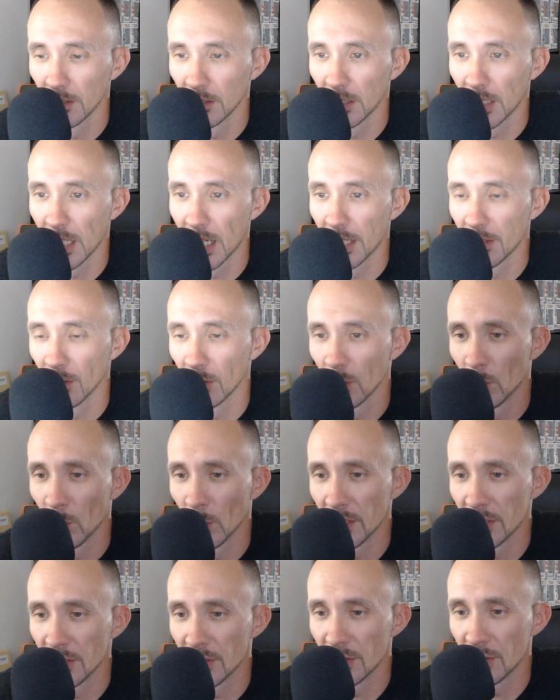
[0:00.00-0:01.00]
I don't know
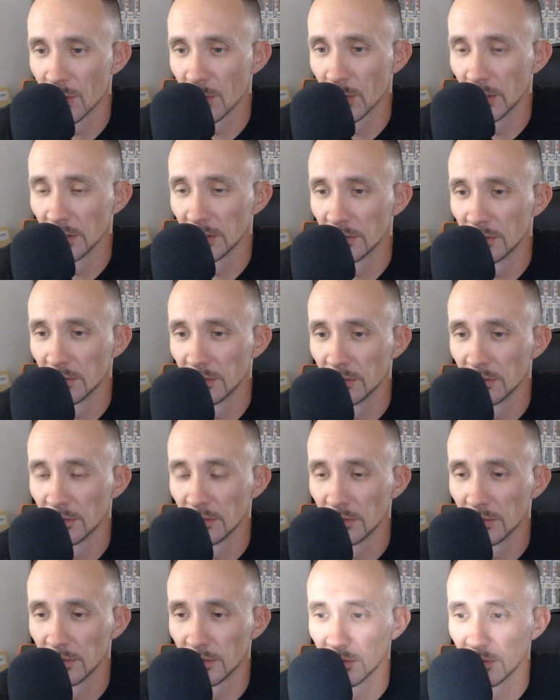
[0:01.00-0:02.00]
what he's doing.
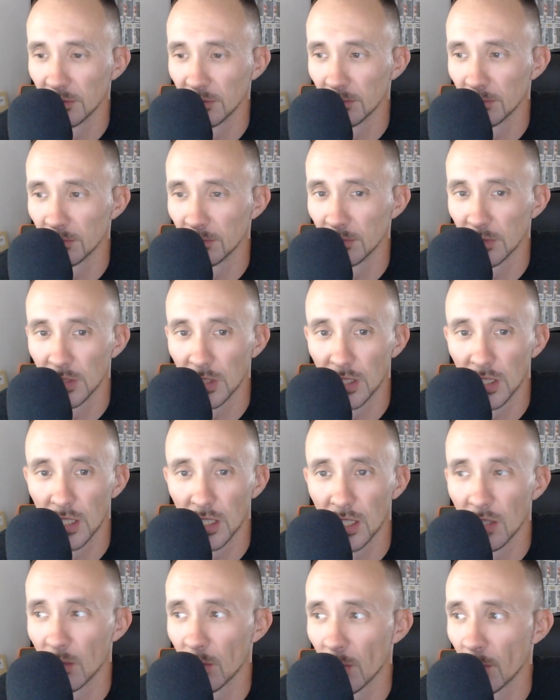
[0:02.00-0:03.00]

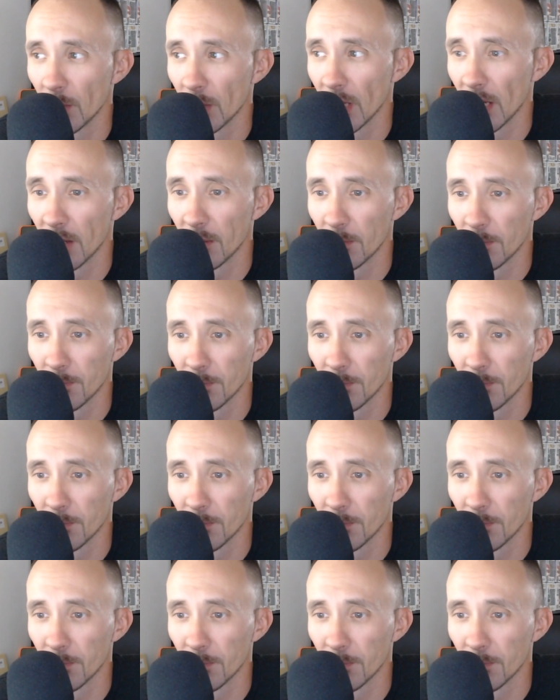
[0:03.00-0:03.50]
Where we at?